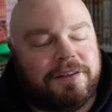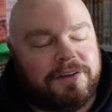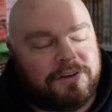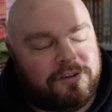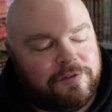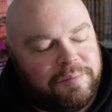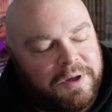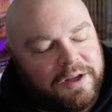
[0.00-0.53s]

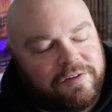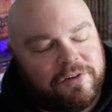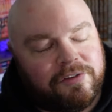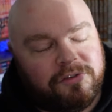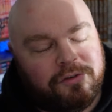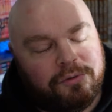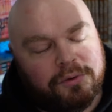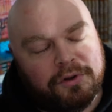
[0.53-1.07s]
expecting
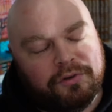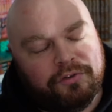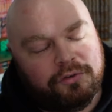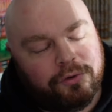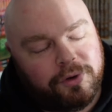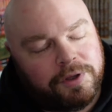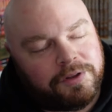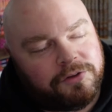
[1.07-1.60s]
to
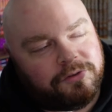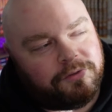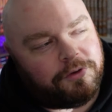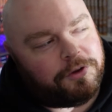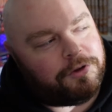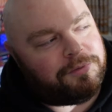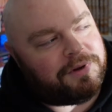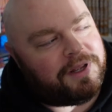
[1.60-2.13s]
enjoy this
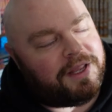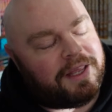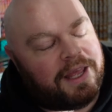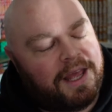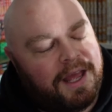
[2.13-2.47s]
volume, and